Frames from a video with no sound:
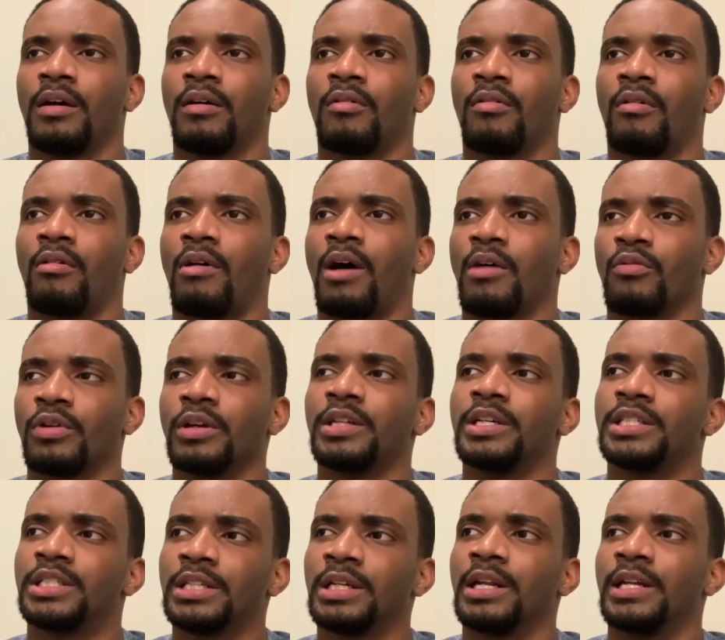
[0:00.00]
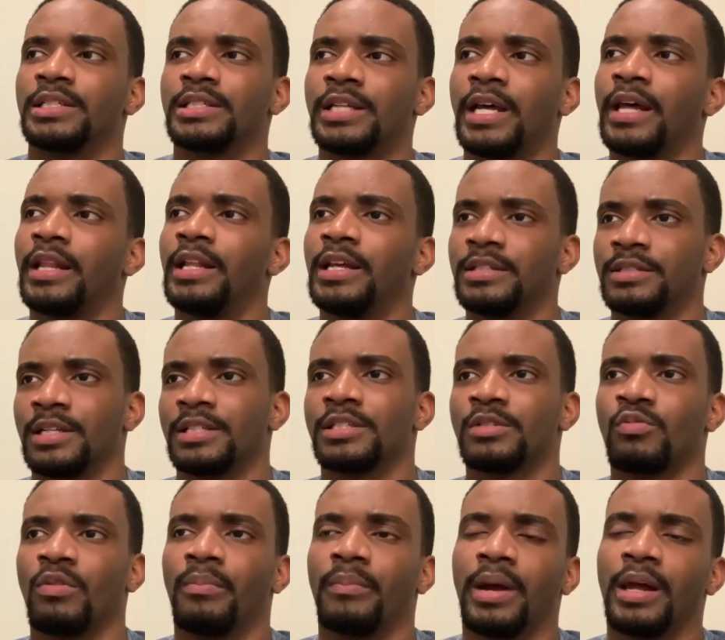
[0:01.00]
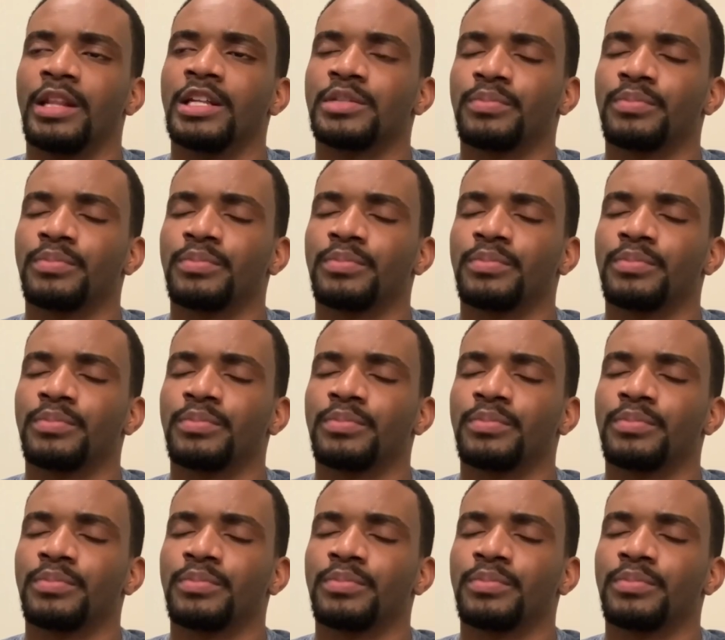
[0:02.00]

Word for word: Well, I really shouldn't have said this. This is what made this